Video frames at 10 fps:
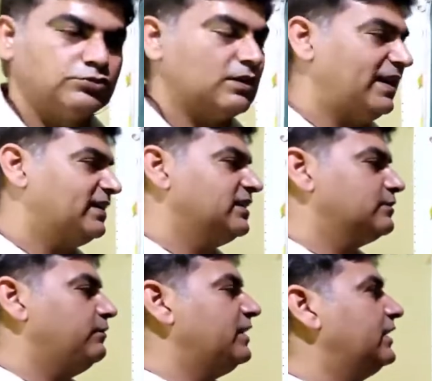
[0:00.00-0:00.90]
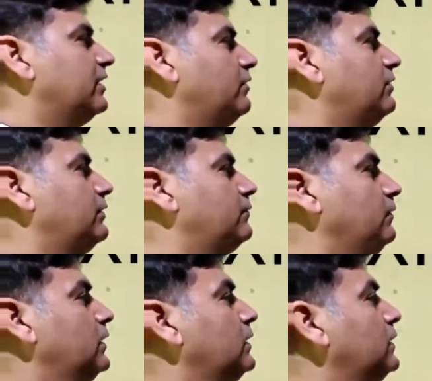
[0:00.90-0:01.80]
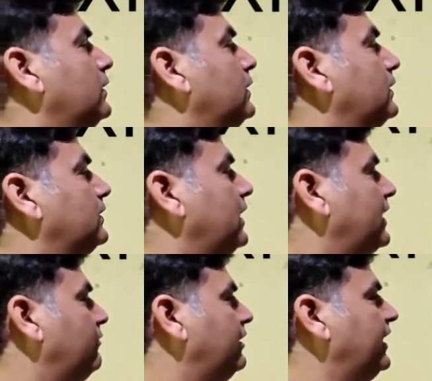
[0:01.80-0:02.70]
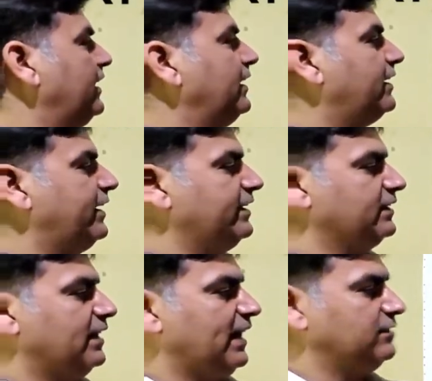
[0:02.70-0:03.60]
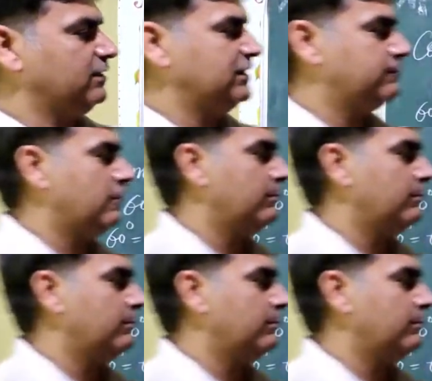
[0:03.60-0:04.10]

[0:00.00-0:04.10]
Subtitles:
So like this, we can convert the given degree in radian as well as